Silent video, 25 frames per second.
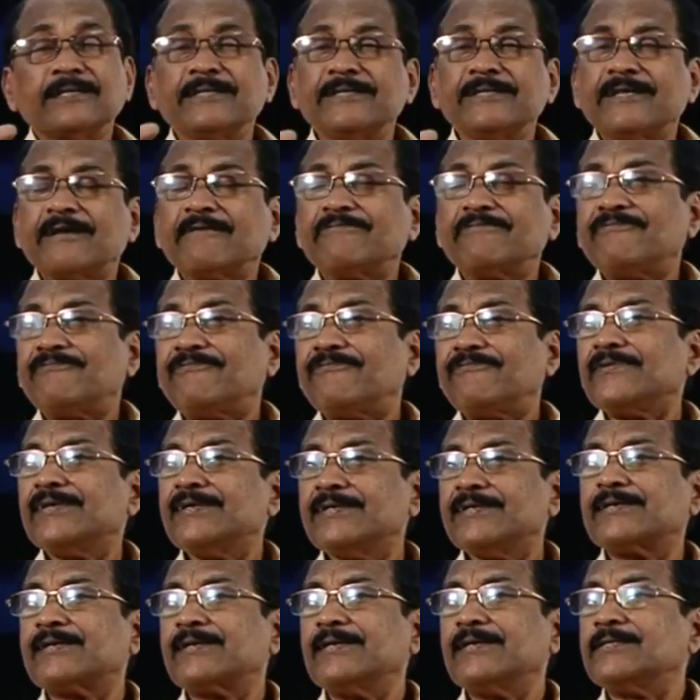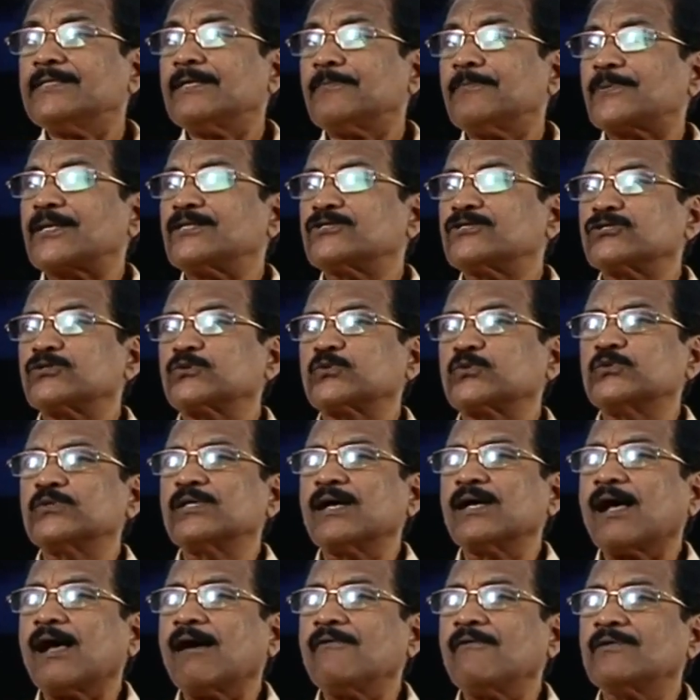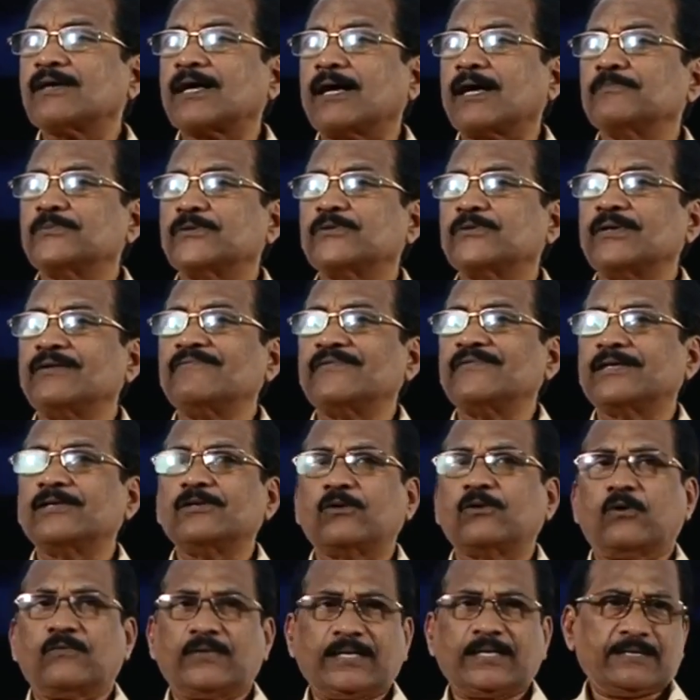definitely the prices would have come to a very lower